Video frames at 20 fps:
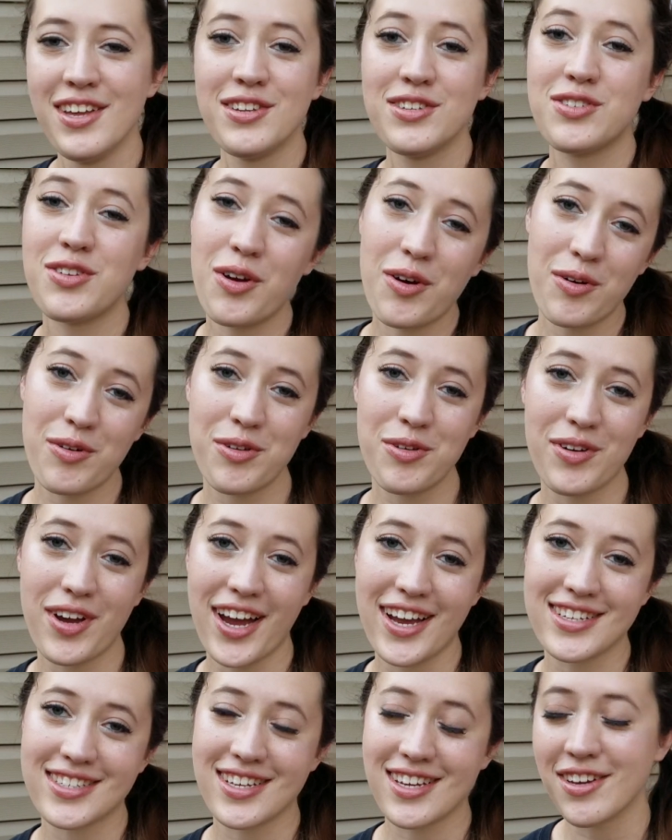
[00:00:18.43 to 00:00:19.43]
So you
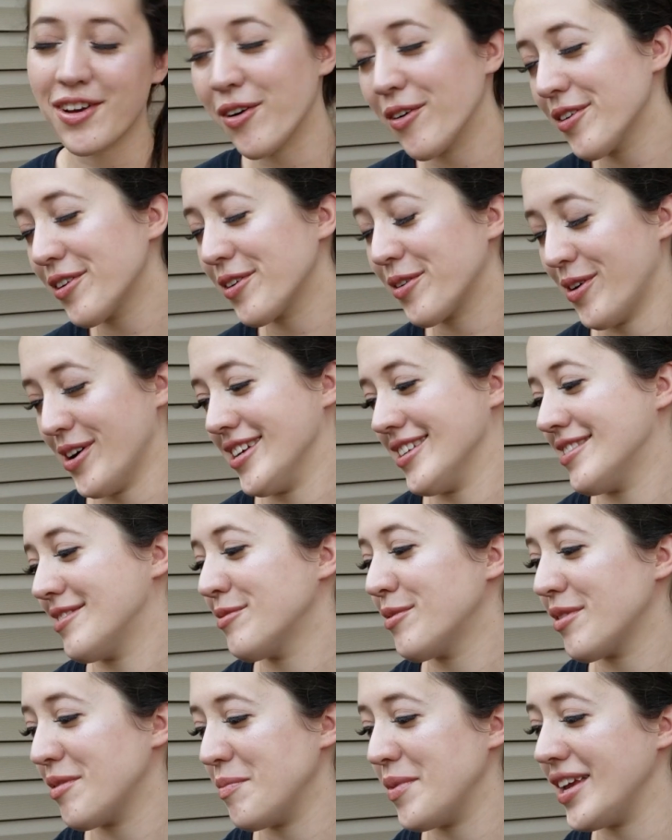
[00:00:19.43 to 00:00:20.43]
guys can go on a quest
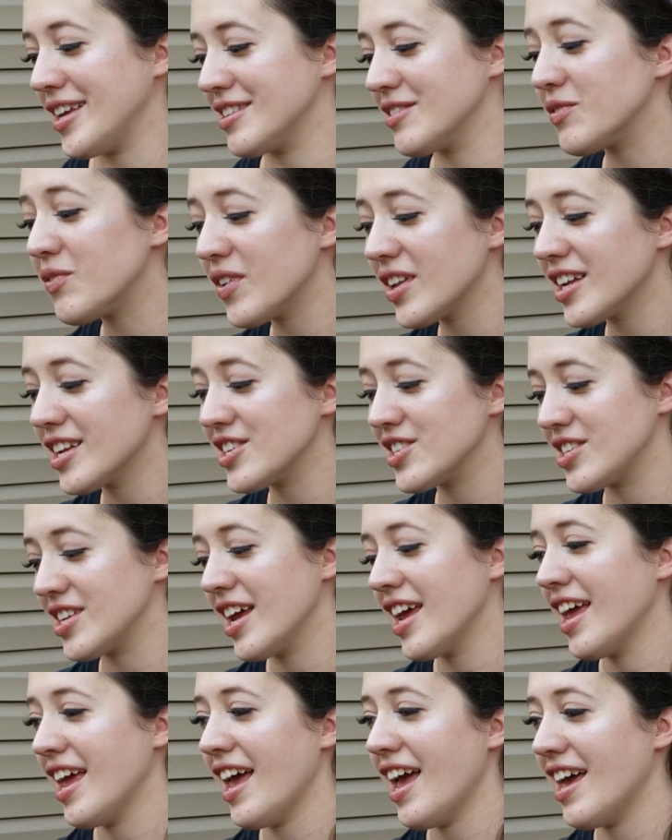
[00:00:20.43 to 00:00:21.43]
with me to finish
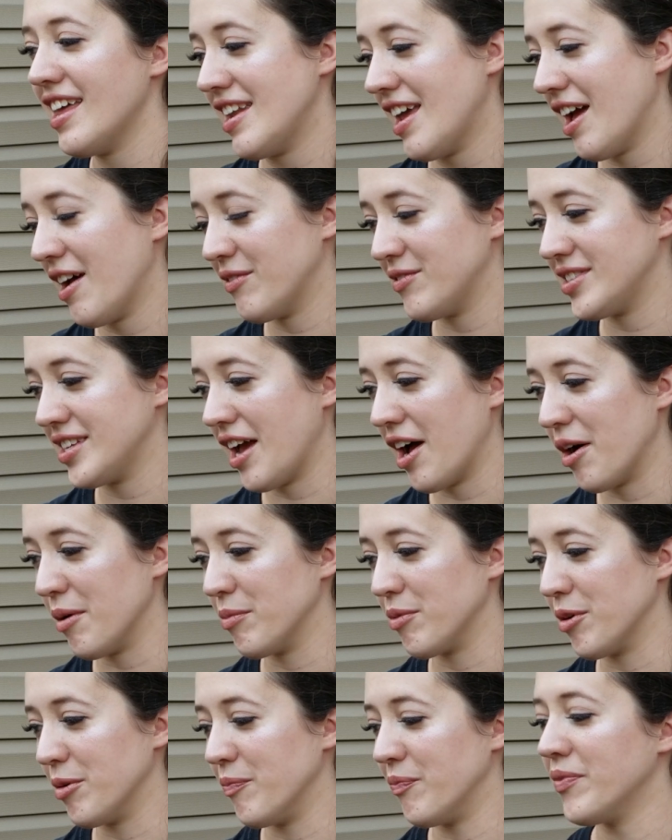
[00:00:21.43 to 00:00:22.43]
NF's
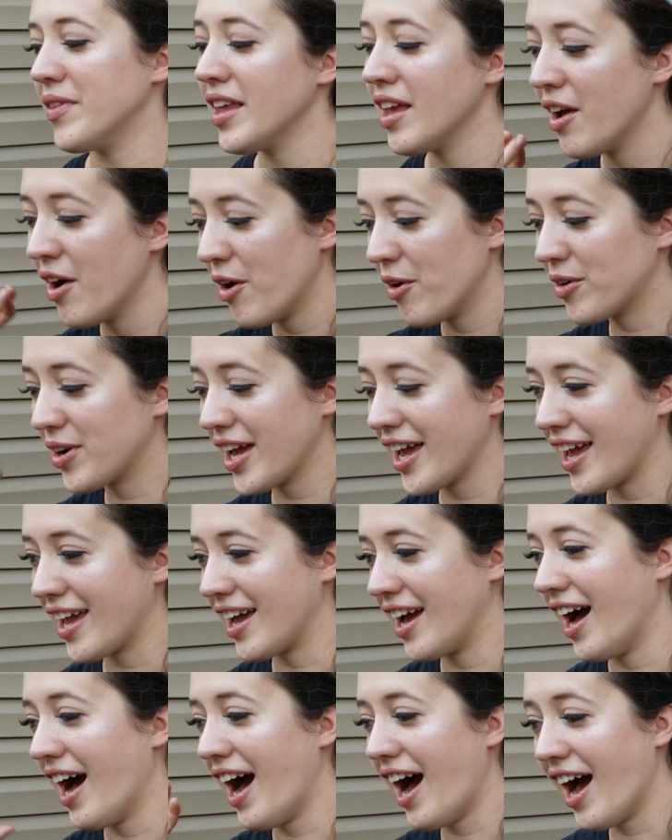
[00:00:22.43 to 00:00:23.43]
album.
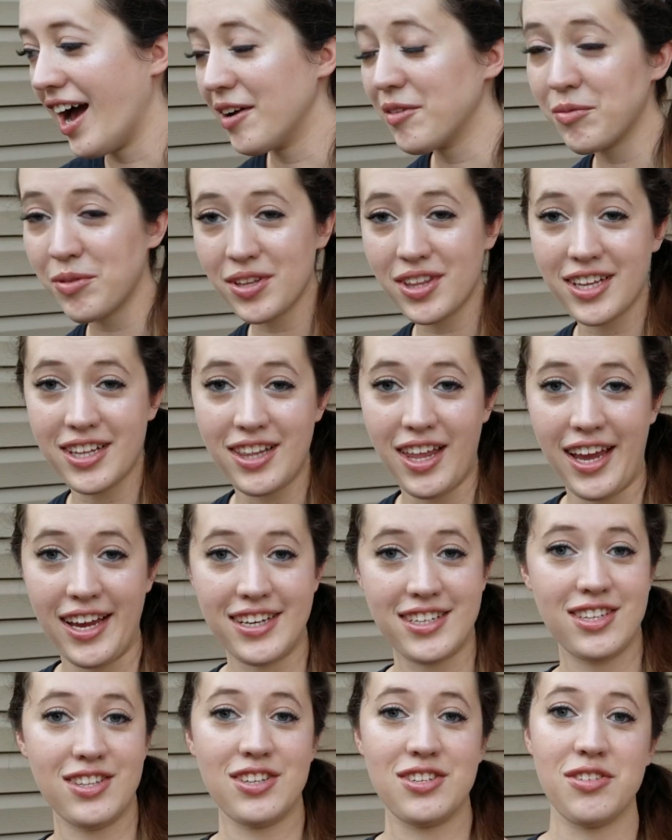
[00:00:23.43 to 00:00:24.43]
Okay, I really
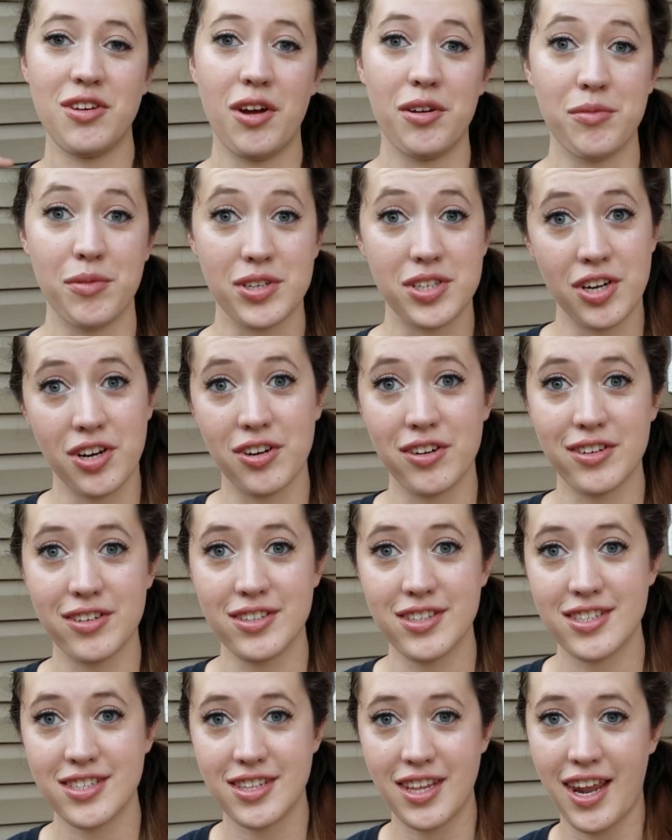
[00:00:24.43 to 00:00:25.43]
liked the song
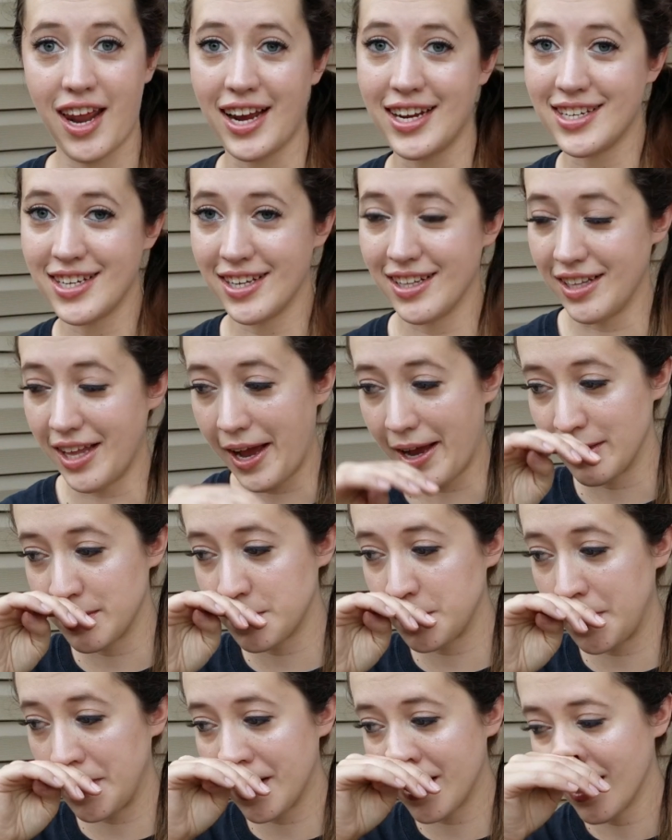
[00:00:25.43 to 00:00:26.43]
Returns that I did
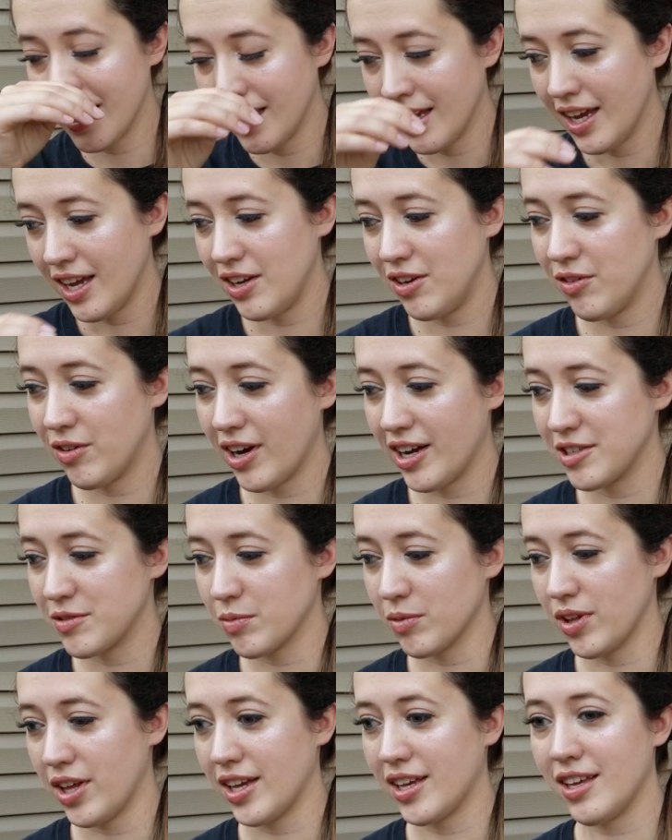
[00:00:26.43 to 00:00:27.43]
last week, and you guys
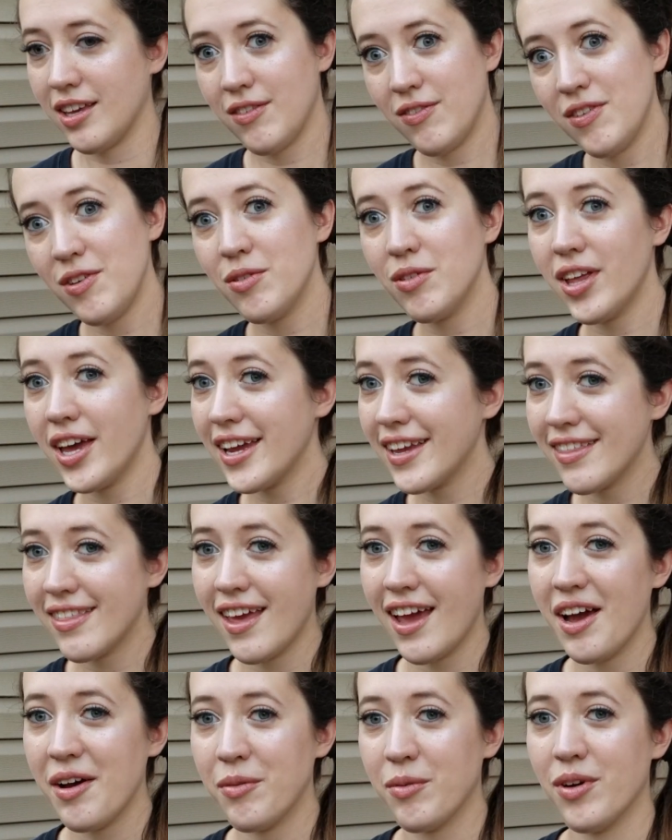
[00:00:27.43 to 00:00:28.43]
were like, if you like
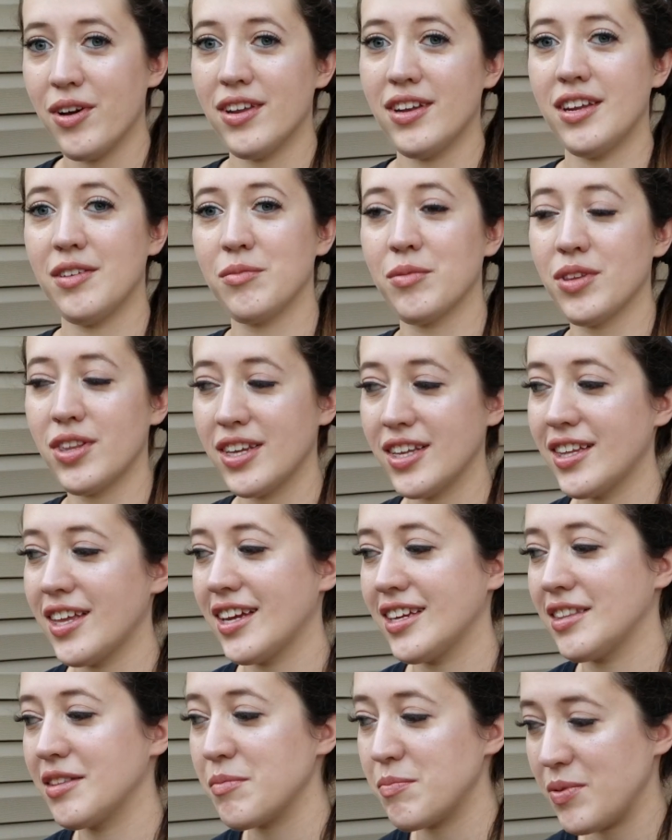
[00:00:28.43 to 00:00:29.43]
that one and really
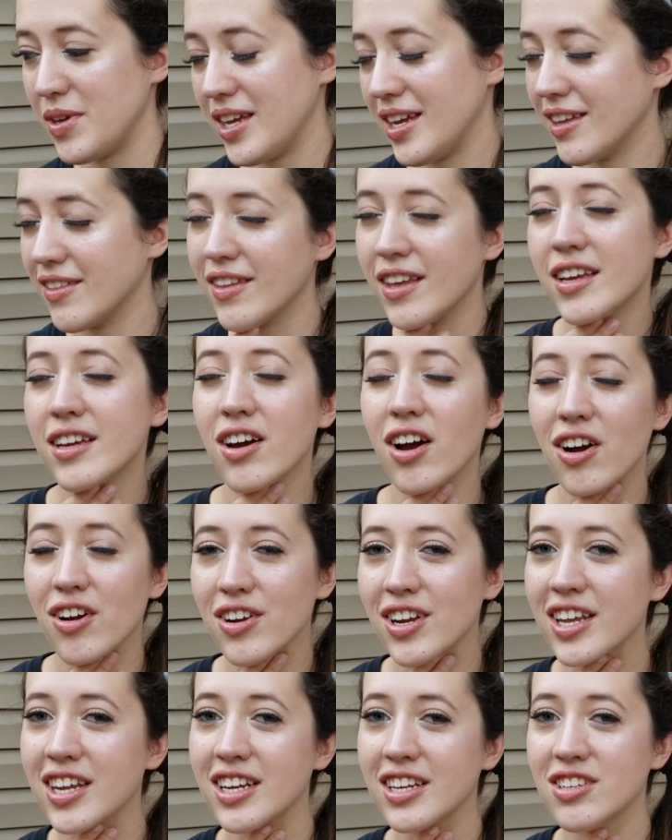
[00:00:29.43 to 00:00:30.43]
like the beat and like
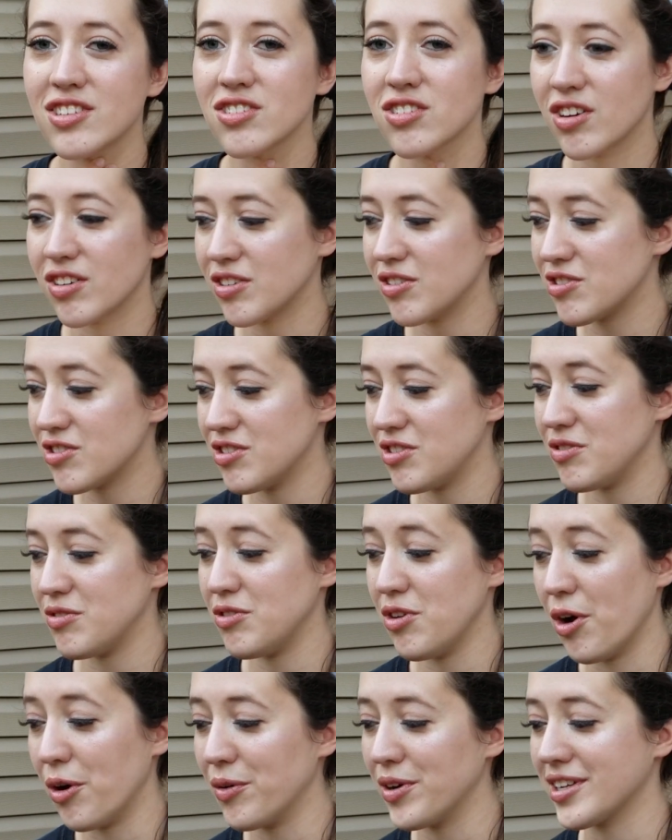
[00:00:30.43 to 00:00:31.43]
hard-hitting song, you should do
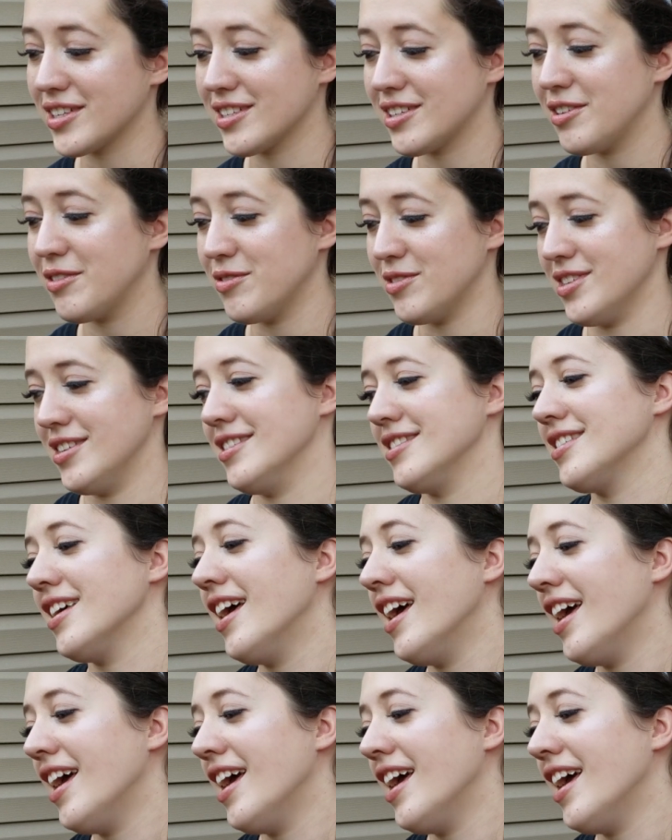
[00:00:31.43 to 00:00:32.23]
No Excuses.